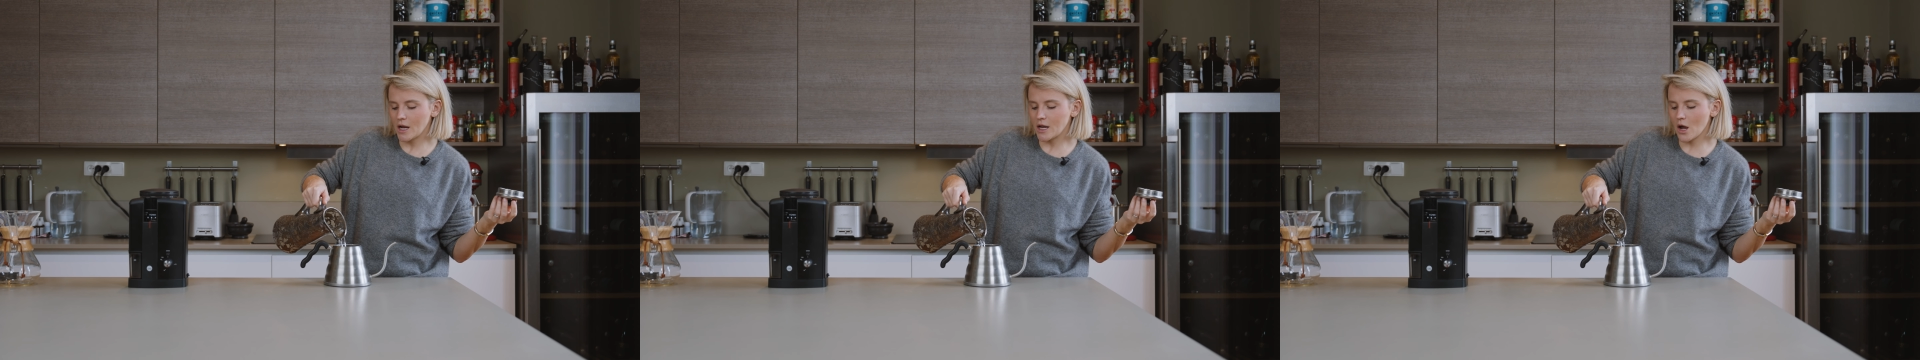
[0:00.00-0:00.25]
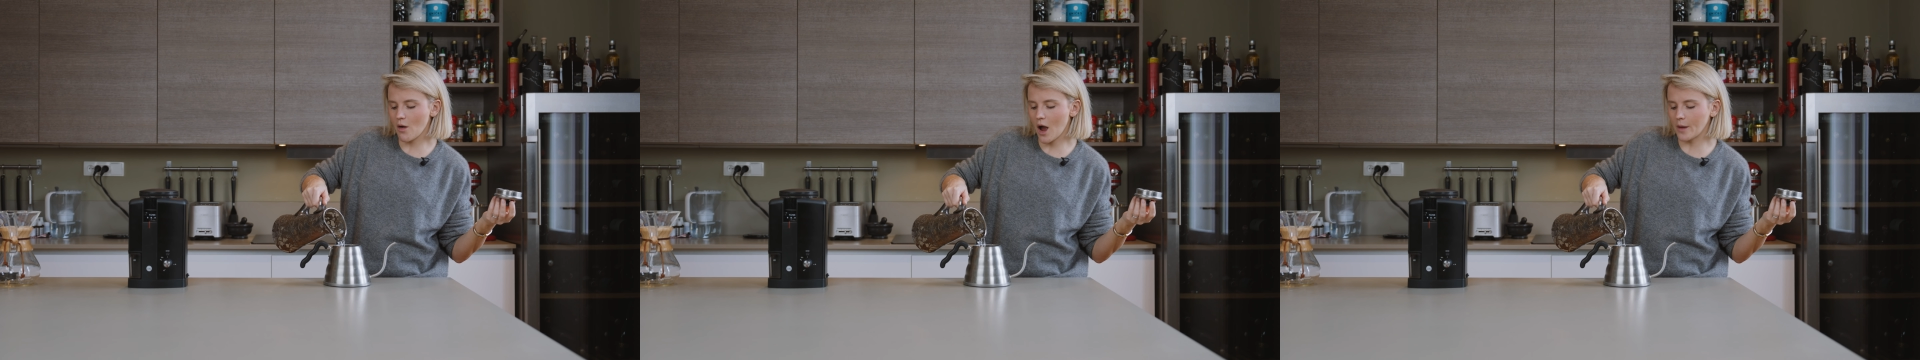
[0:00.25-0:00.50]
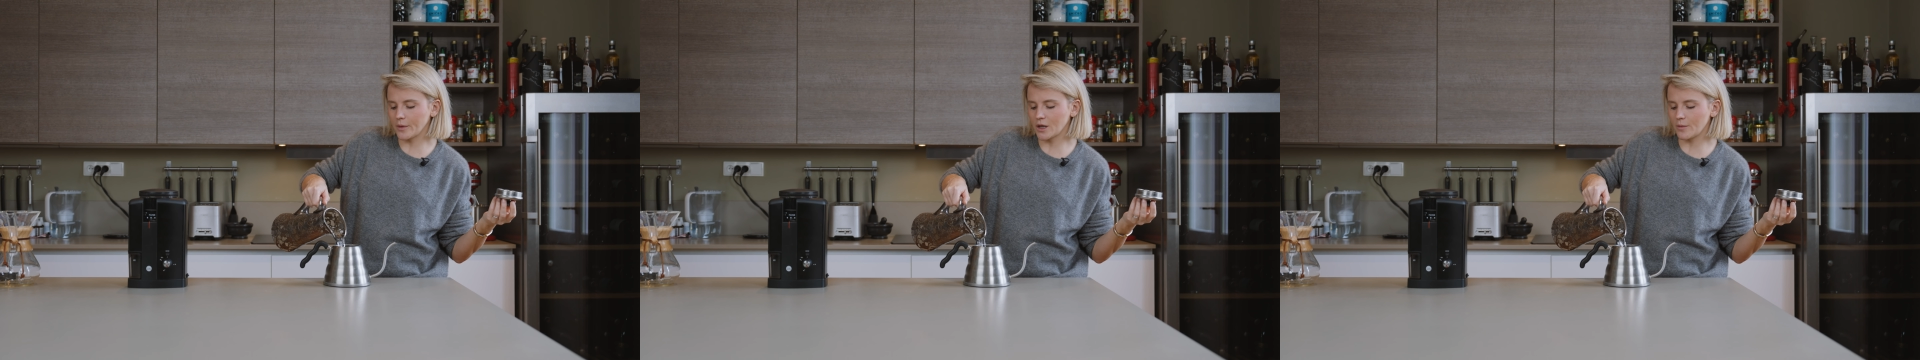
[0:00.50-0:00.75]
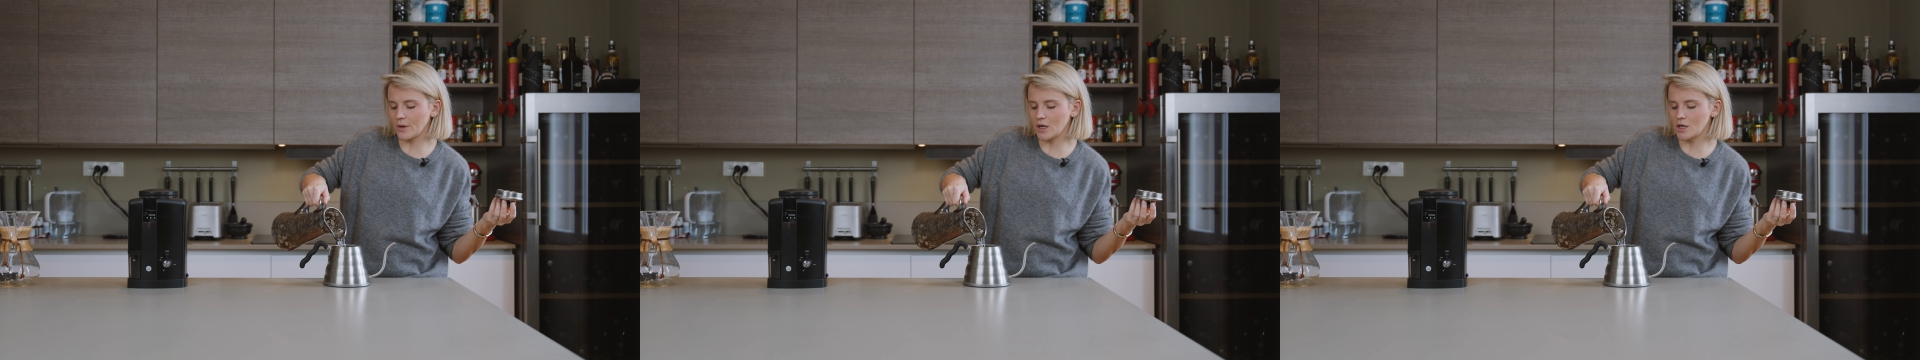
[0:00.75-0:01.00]
Now I'm
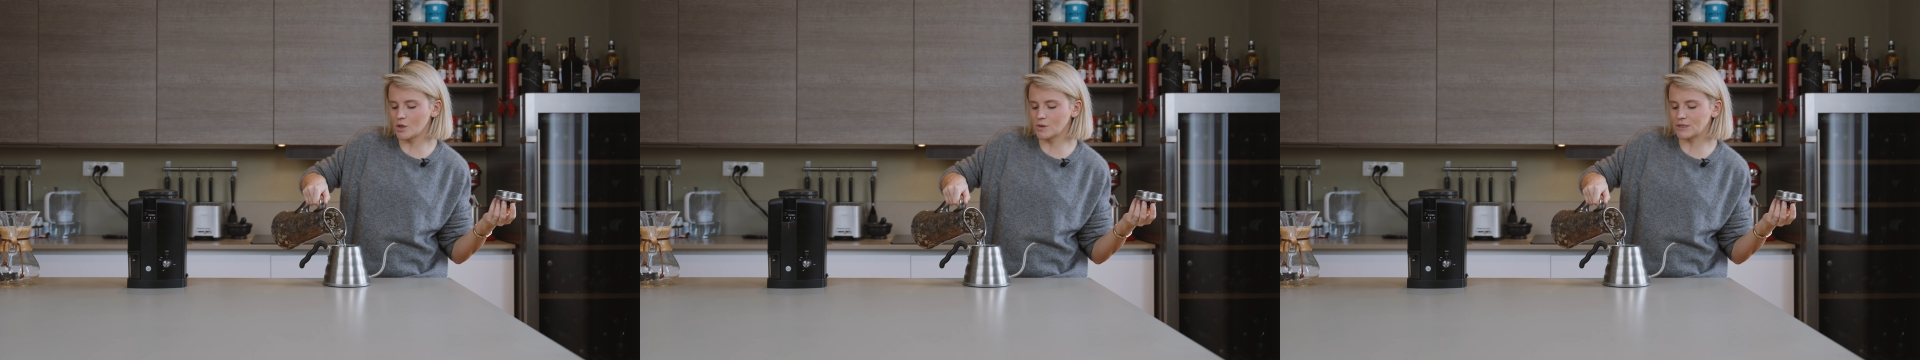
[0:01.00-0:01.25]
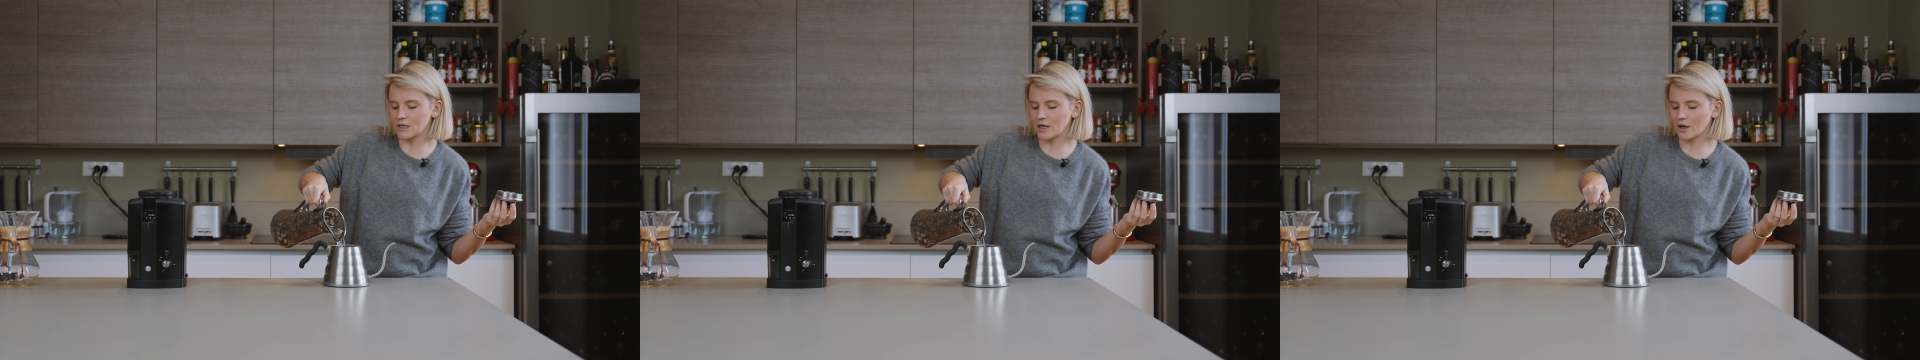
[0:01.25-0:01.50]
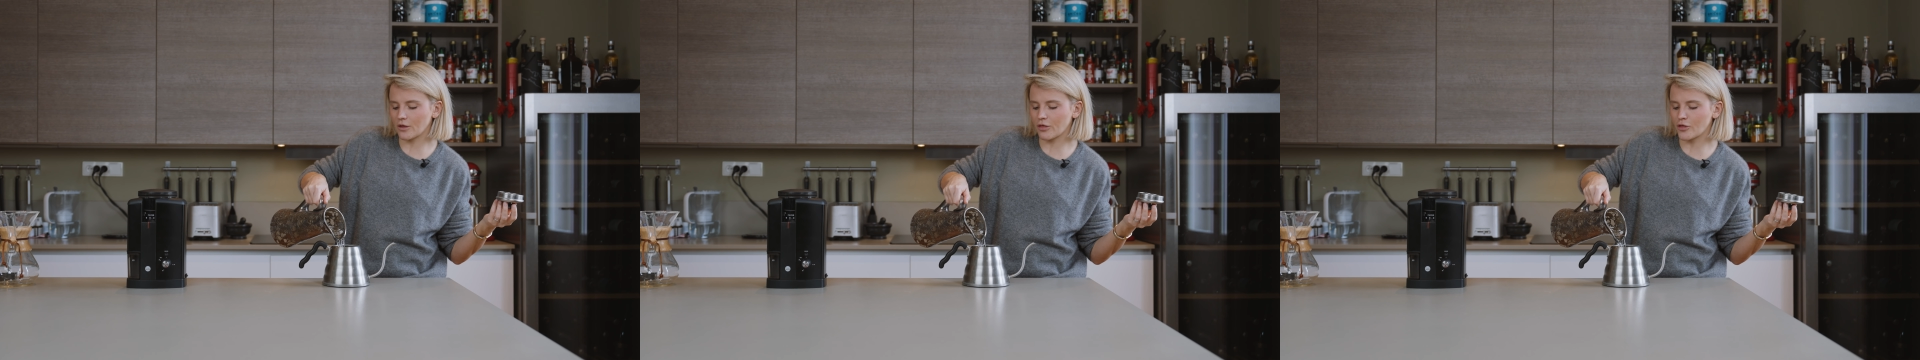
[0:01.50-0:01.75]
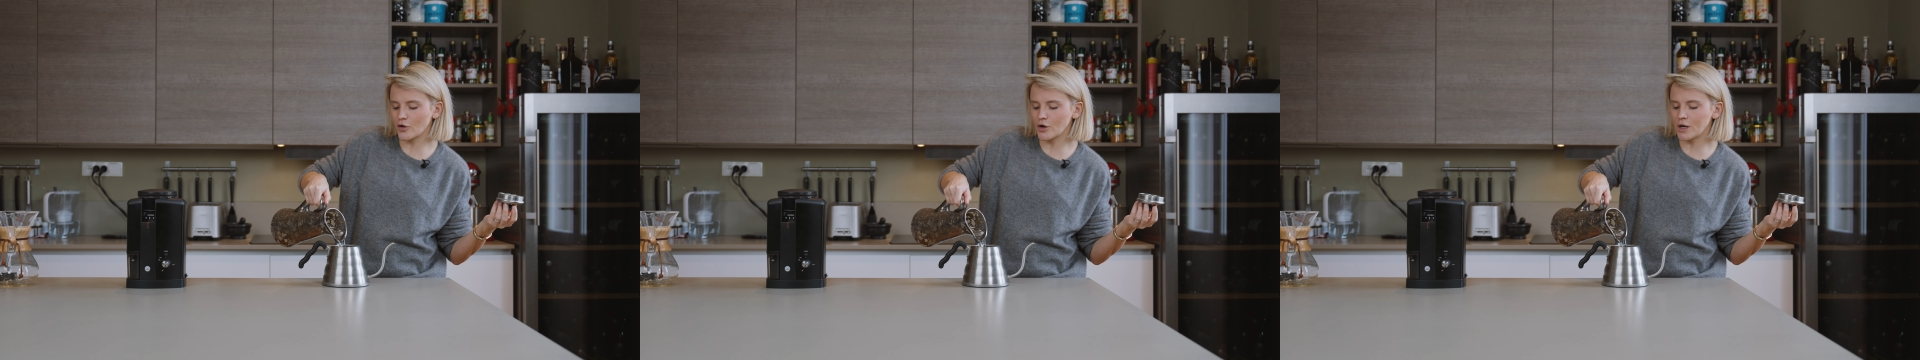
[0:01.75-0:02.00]
gonna be using
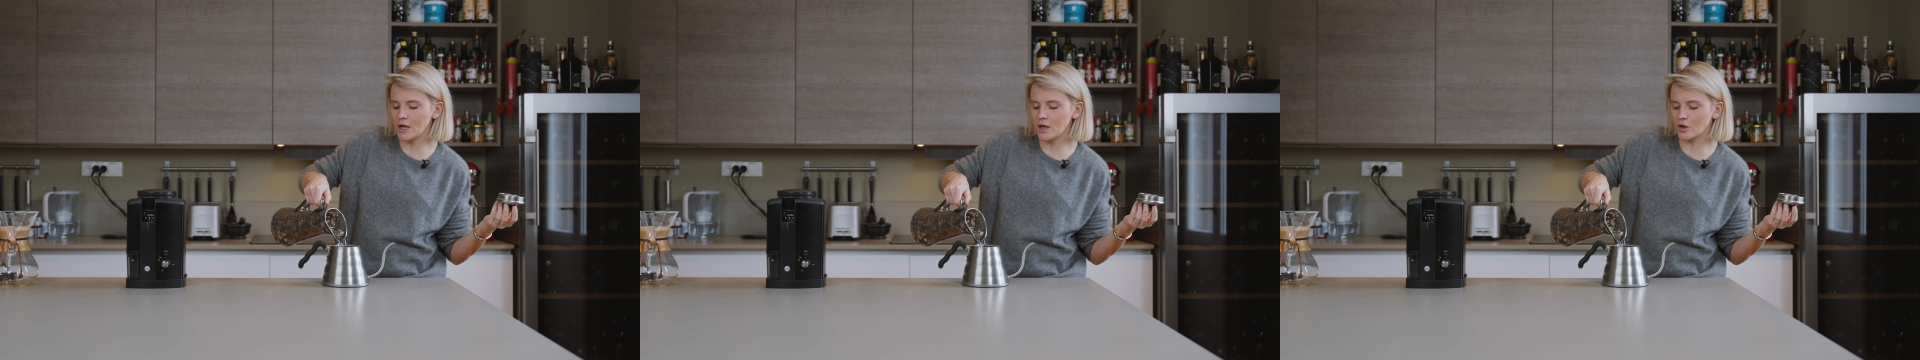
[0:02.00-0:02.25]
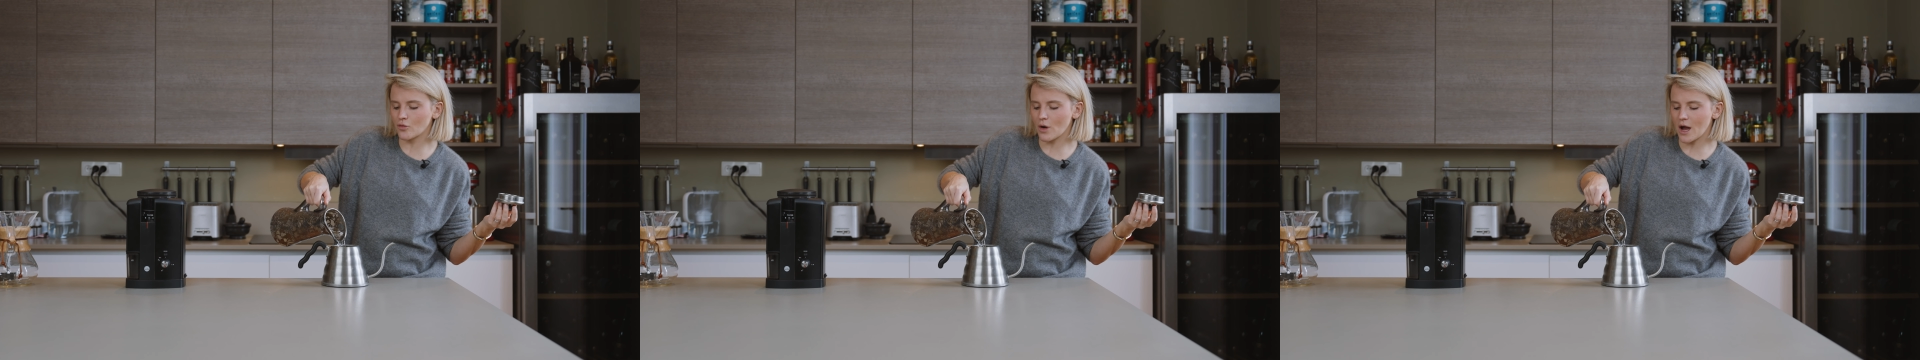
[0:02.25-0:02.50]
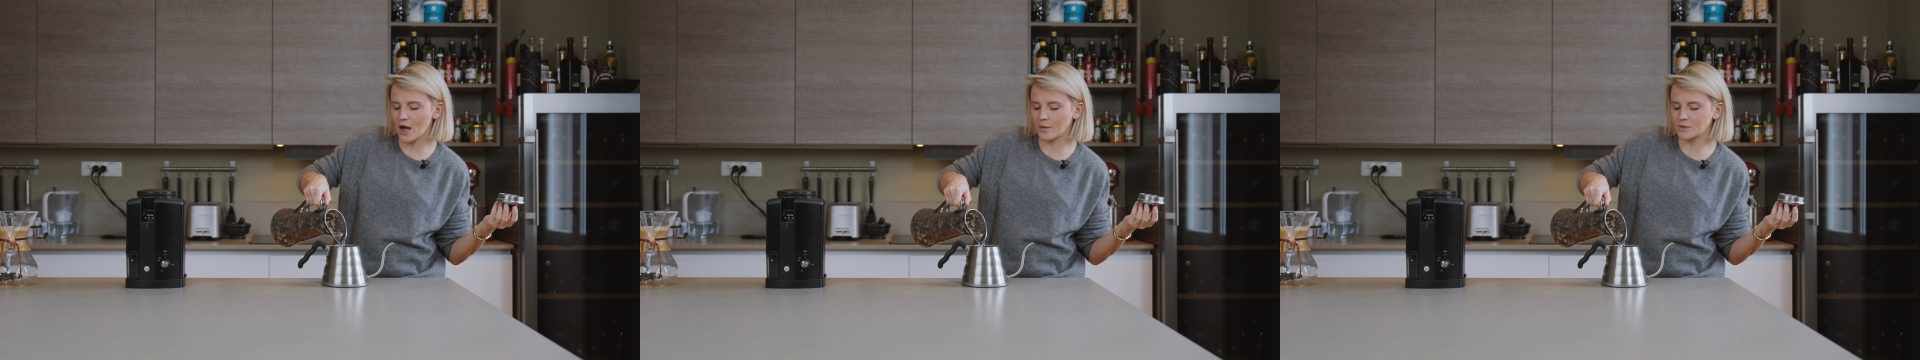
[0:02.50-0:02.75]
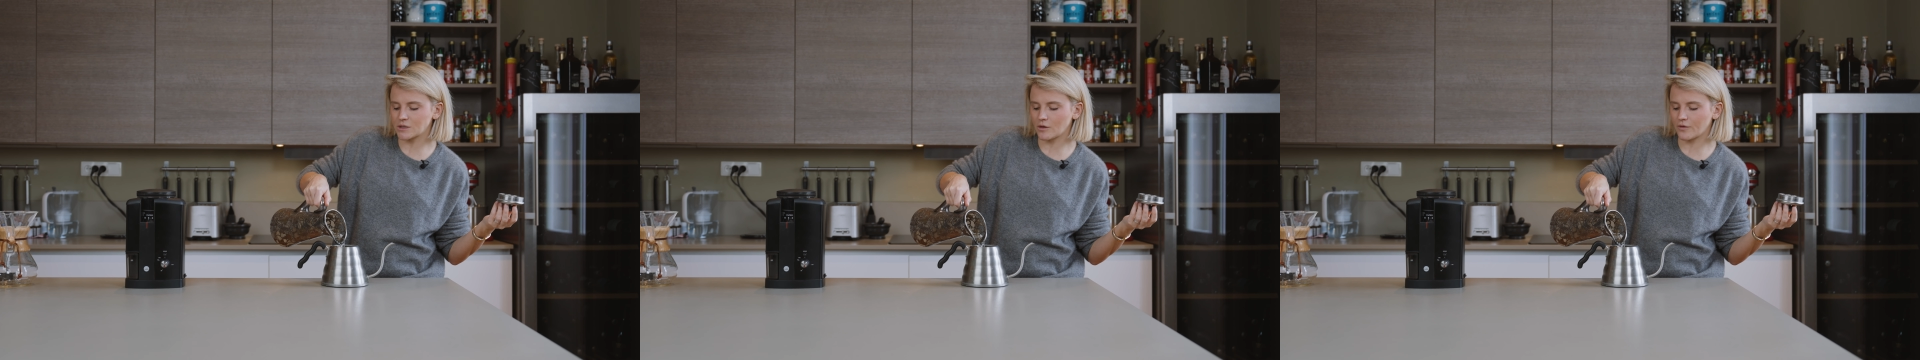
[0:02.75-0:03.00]
30
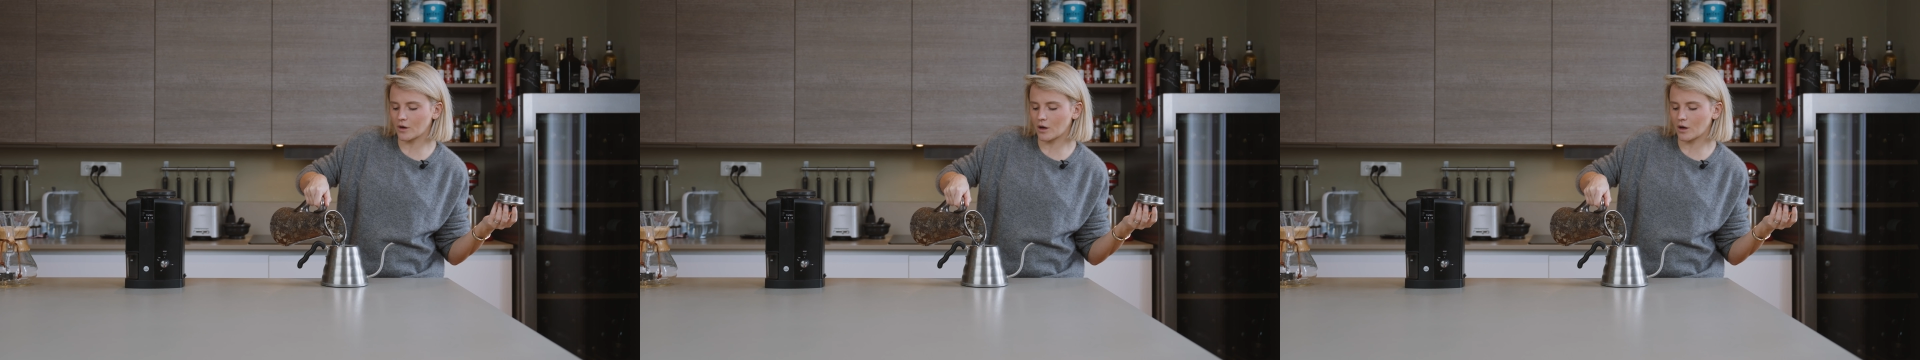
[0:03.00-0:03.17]
grams of